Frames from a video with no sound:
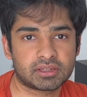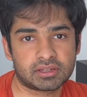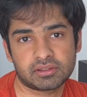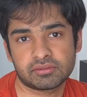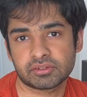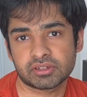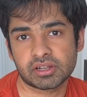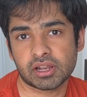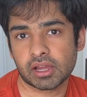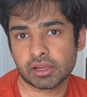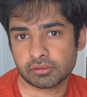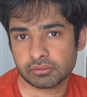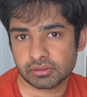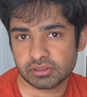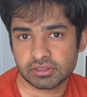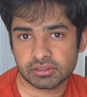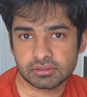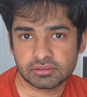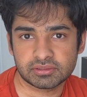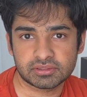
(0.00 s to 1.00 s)
And if you're not
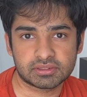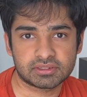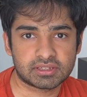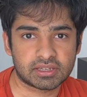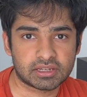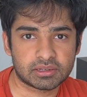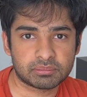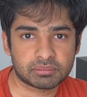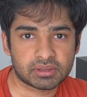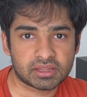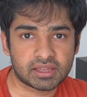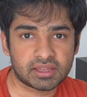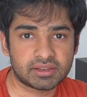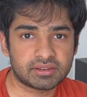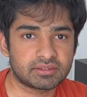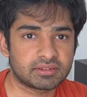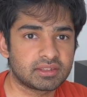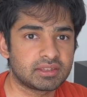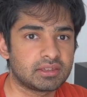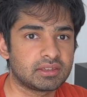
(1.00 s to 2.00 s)
going to use the data
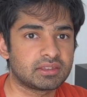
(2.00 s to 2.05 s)
plan,